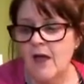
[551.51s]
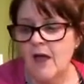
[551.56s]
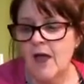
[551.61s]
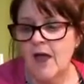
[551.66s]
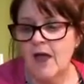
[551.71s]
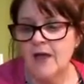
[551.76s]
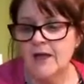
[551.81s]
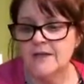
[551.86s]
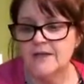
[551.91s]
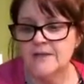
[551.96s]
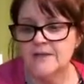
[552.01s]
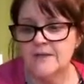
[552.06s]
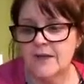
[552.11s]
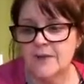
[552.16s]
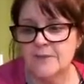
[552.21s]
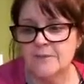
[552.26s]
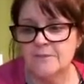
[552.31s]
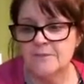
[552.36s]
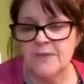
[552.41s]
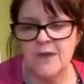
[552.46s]
And
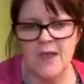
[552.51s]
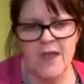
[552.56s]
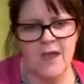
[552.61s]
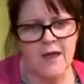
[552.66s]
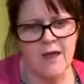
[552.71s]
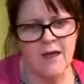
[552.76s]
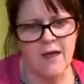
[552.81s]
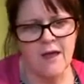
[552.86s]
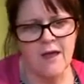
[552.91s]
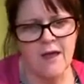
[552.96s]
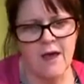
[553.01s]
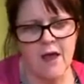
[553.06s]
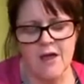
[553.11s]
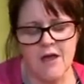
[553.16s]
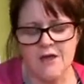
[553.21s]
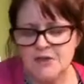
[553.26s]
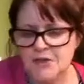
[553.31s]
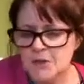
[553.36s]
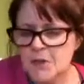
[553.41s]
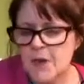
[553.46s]
yeah, I
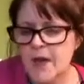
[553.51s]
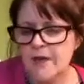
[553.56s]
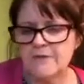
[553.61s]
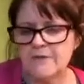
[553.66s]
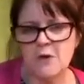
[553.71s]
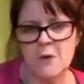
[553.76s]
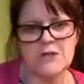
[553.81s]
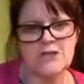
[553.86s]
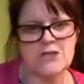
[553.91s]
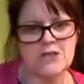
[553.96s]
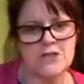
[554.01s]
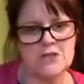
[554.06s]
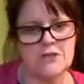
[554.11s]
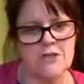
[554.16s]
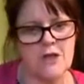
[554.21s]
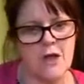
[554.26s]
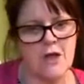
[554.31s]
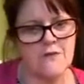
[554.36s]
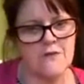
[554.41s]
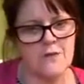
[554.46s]
do have a question
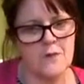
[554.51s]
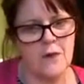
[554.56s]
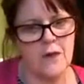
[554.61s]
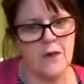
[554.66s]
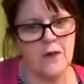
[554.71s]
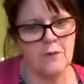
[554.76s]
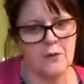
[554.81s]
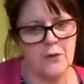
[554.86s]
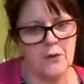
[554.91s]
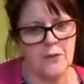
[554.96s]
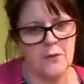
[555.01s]
though for people.